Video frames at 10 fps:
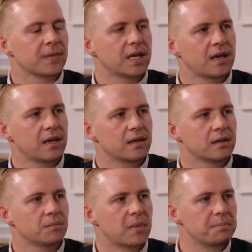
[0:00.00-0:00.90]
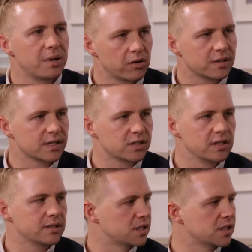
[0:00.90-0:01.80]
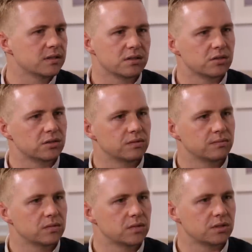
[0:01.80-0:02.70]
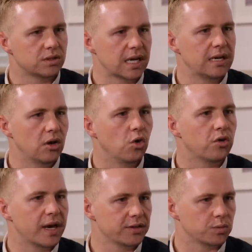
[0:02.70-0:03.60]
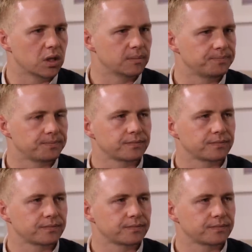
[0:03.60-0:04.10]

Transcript: And my parents actually suggested to, to study law as well.